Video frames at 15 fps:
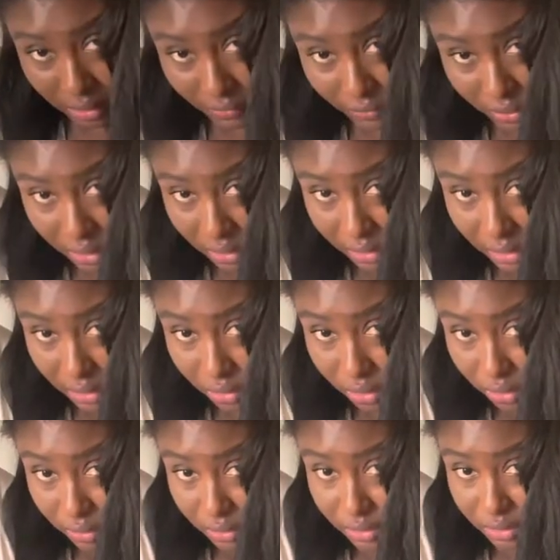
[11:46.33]
I feel like that
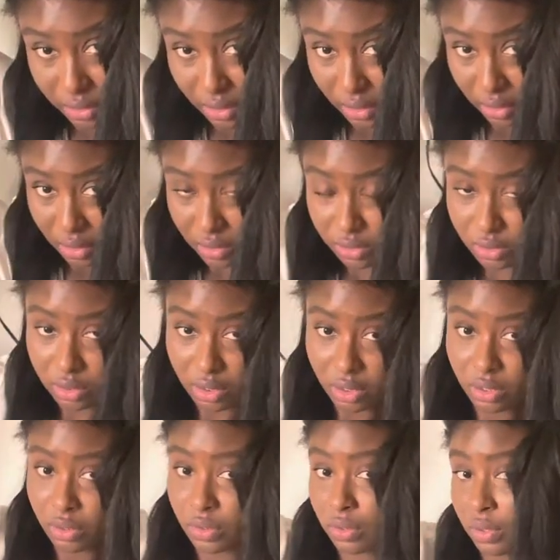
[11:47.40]
curl is done
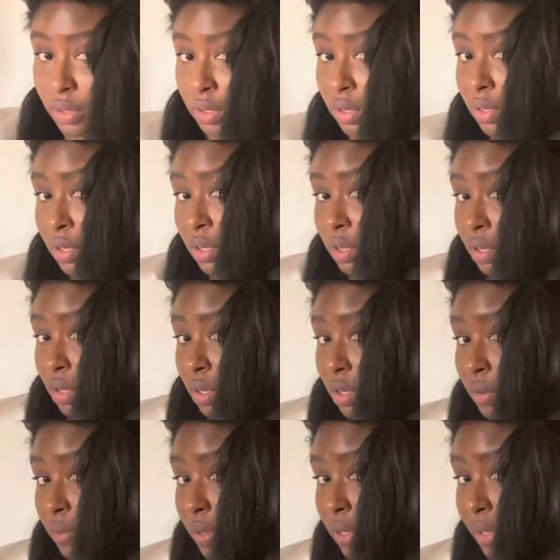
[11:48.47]
also.
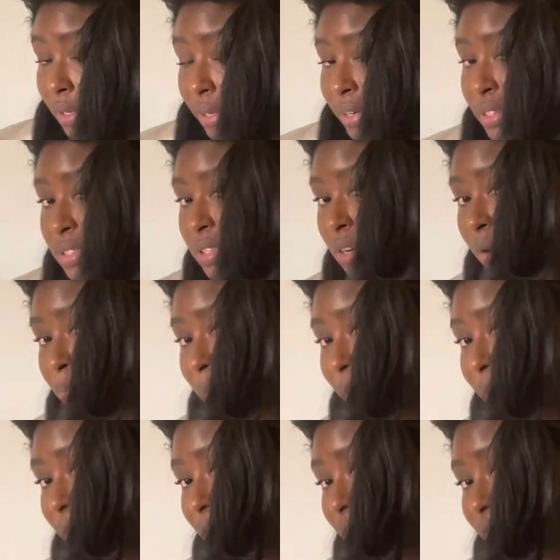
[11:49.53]
I'm gonna let it sit on my
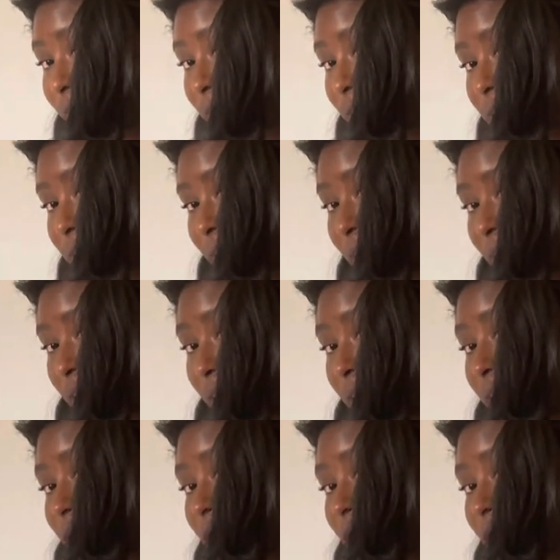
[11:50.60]
hand for a second